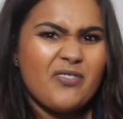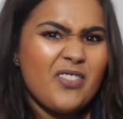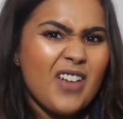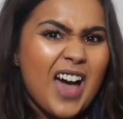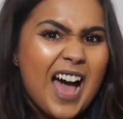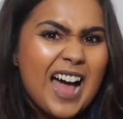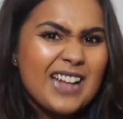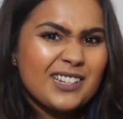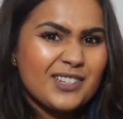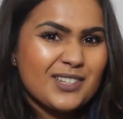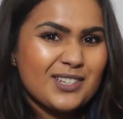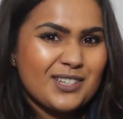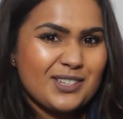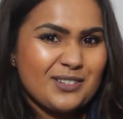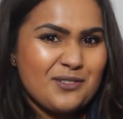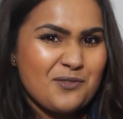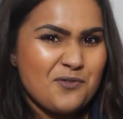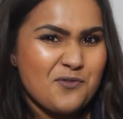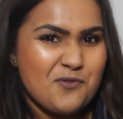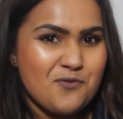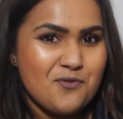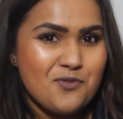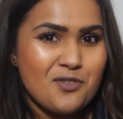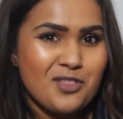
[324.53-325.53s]
that's
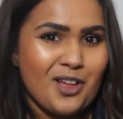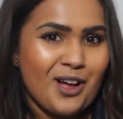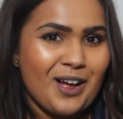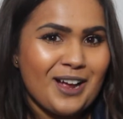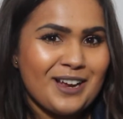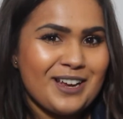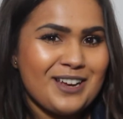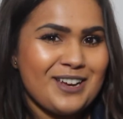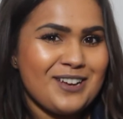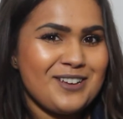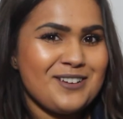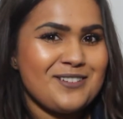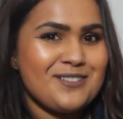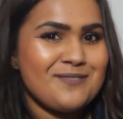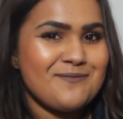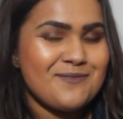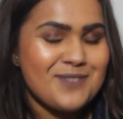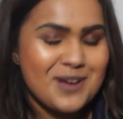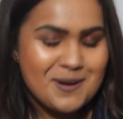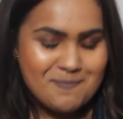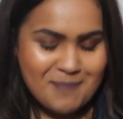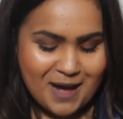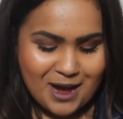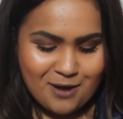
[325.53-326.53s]
all that I
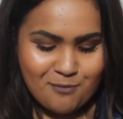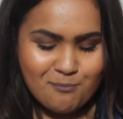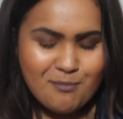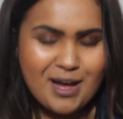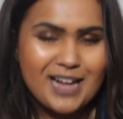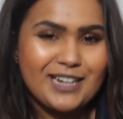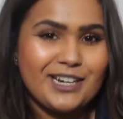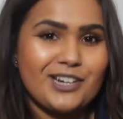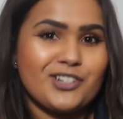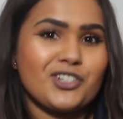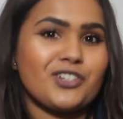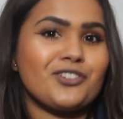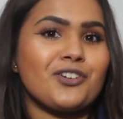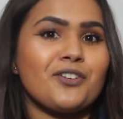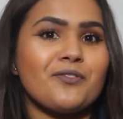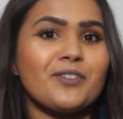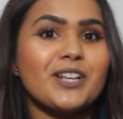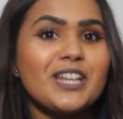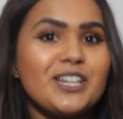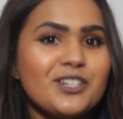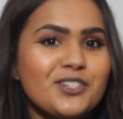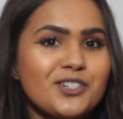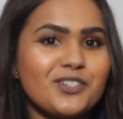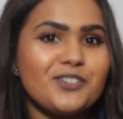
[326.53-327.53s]
can about manage. I don't
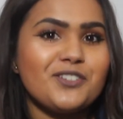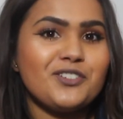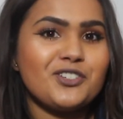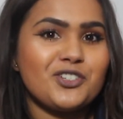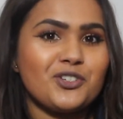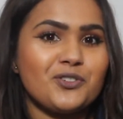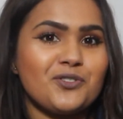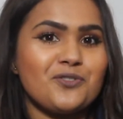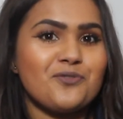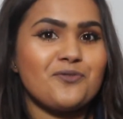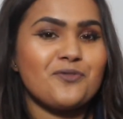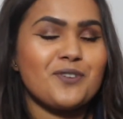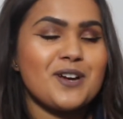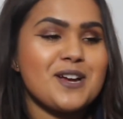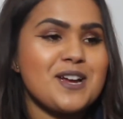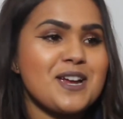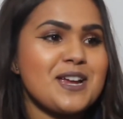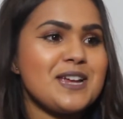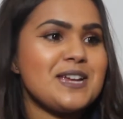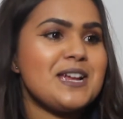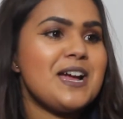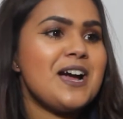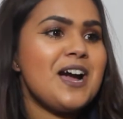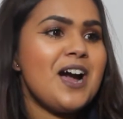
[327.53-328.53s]
really do
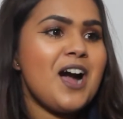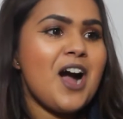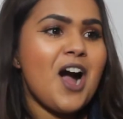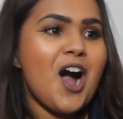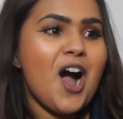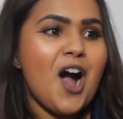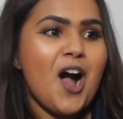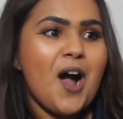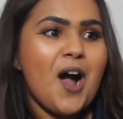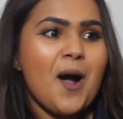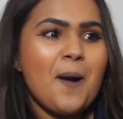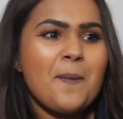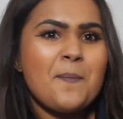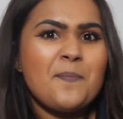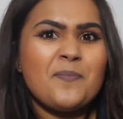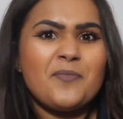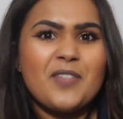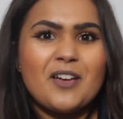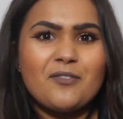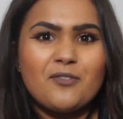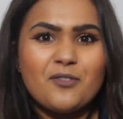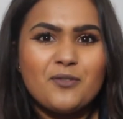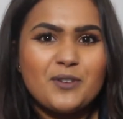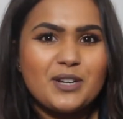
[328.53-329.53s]
jewellery,
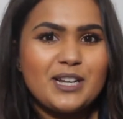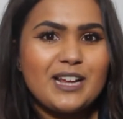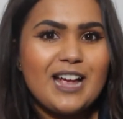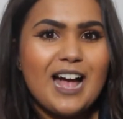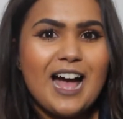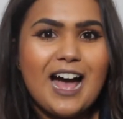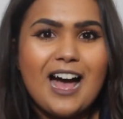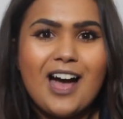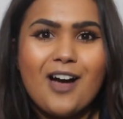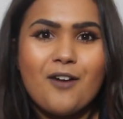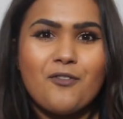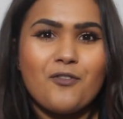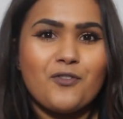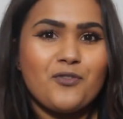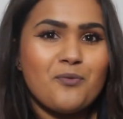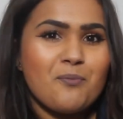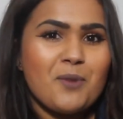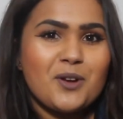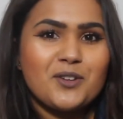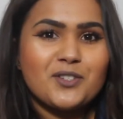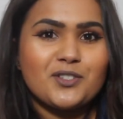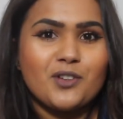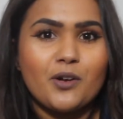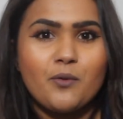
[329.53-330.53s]
never really have. The
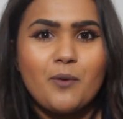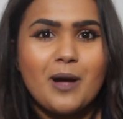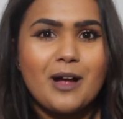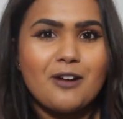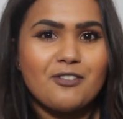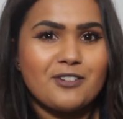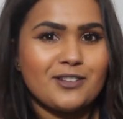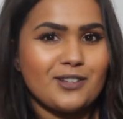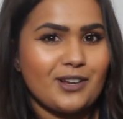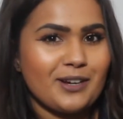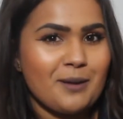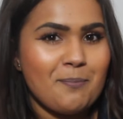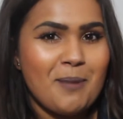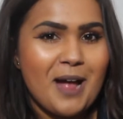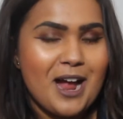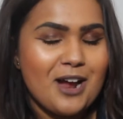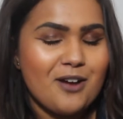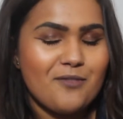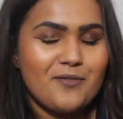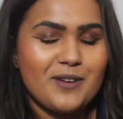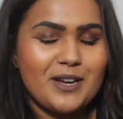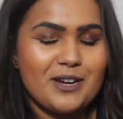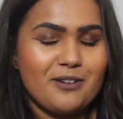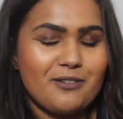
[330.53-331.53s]
most I wear is like a
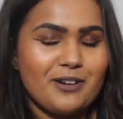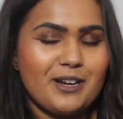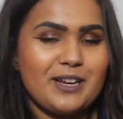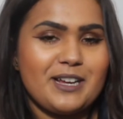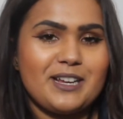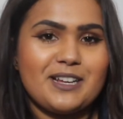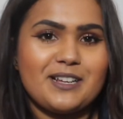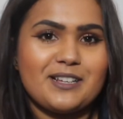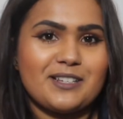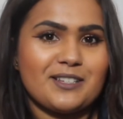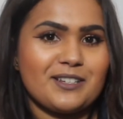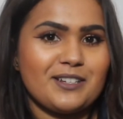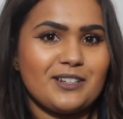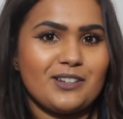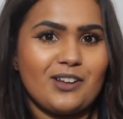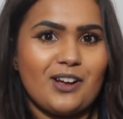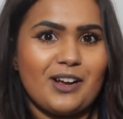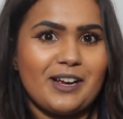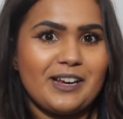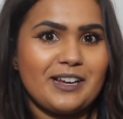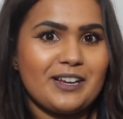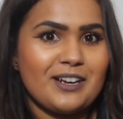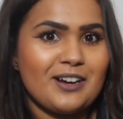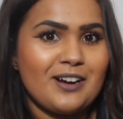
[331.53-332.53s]
pair of earrings and
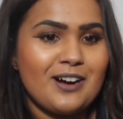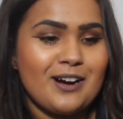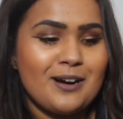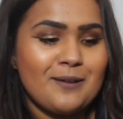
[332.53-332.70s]
like